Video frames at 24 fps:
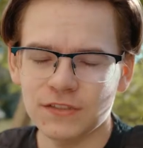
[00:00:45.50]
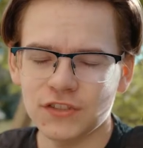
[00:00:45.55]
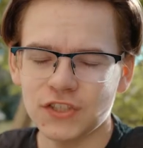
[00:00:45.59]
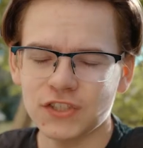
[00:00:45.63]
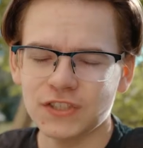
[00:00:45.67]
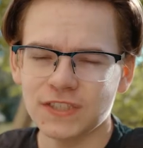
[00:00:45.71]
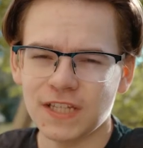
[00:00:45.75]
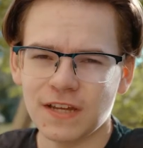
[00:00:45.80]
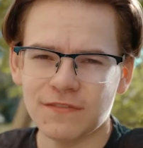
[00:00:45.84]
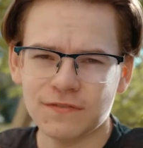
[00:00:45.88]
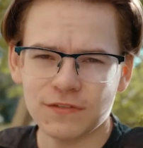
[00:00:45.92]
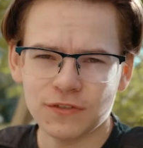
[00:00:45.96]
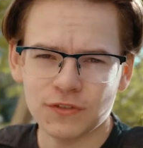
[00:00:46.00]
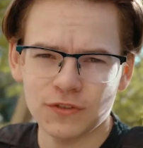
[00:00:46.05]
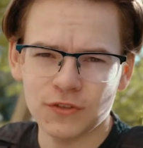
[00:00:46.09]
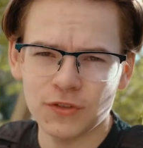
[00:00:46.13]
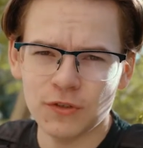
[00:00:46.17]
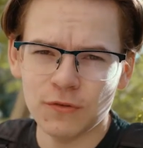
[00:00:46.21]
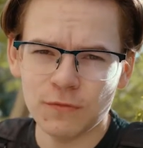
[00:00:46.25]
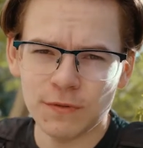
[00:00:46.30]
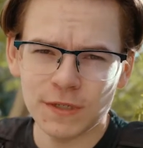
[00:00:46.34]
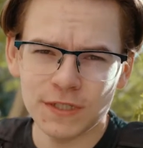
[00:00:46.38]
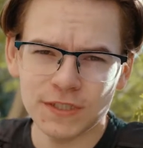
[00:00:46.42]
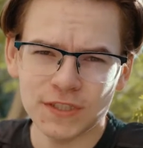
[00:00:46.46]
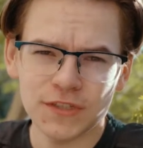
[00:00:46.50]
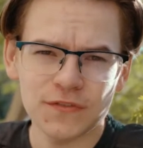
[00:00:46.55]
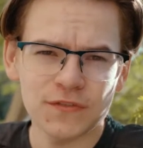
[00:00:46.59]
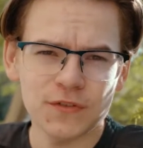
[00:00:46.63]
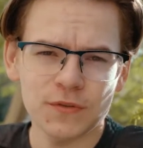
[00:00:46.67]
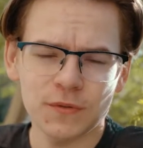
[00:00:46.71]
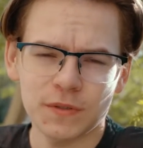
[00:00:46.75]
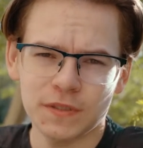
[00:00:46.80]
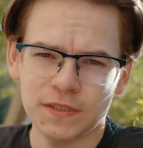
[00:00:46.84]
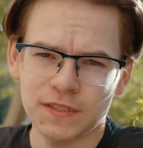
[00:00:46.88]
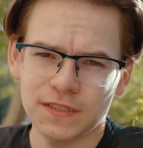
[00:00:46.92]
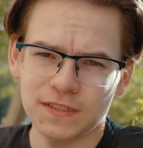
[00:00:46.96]
just after 2 weeks of
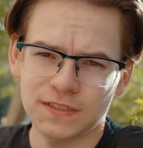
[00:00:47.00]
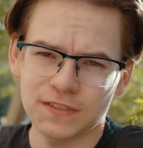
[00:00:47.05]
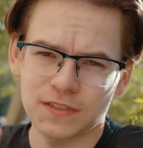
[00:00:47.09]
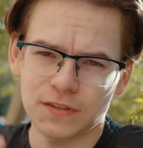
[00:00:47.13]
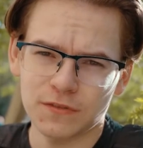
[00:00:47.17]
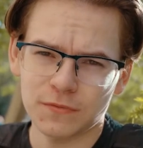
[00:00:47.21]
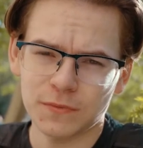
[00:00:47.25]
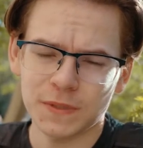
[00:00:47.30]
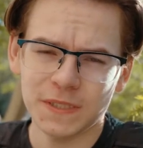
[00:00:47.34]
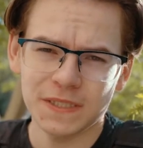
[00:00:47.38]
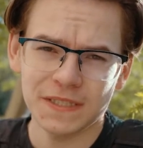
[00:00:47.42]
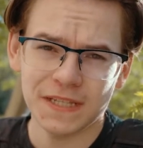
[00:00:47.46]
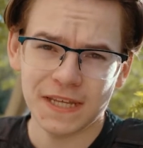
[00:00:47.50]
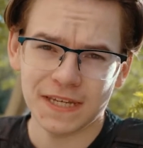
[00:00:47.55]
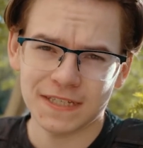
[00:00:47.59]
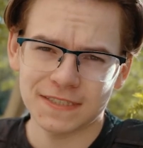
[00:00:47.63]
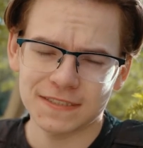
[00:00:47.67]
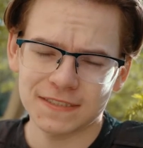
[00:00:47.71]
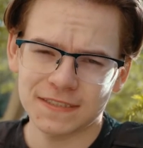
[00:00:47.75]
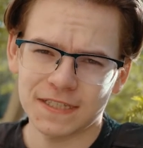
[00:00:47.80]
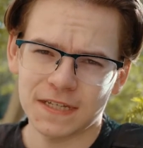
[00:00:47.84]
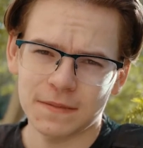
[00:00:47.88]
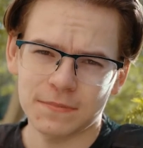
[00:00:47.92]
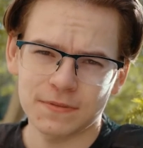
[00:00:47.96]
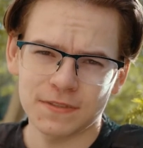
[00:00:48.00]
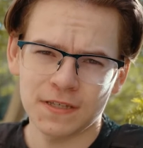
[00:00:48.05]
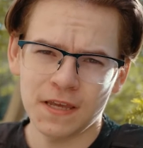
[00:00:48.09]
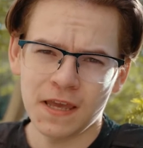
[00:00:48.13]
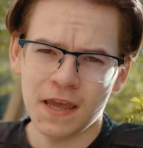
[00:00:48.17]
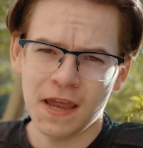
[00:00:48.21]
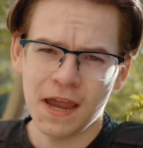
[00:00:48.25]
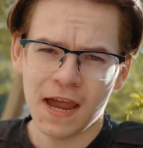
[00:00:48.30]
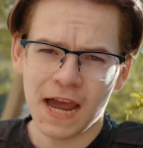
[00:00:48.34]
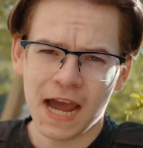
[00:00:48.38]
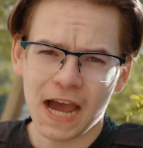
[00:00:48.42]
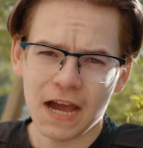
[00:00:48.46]
doing these 3 next steps,
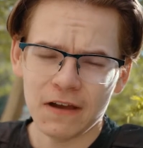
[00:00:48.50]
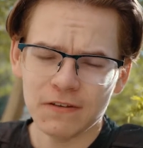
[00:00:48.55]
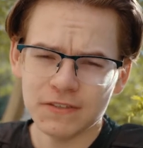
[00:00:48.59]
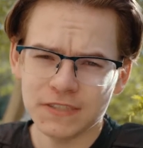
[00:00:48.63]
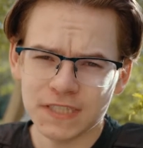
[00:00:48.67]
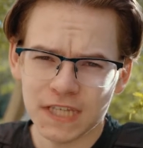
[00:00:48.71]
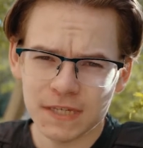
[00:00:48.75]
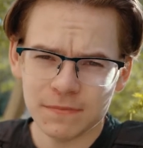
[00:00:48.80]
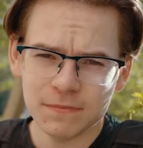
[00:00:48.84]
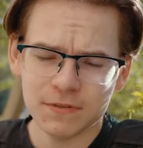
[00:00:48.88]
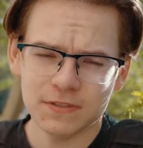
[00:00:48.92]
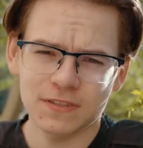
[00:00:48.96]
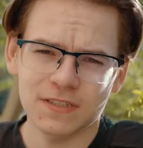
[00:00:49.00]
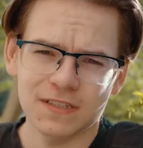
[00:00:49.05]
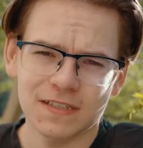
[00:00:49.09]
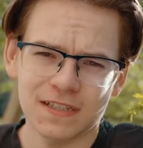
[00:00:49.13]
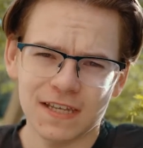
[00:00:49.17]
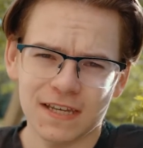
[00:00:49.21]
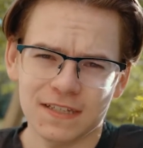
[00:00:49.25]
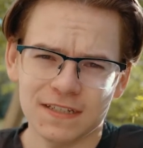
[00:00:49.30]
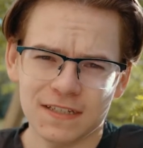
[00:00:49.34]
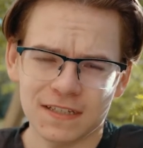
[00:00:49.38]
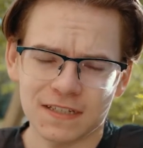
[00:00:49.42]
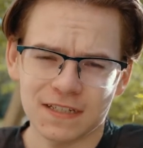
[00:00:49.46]
I was able to land a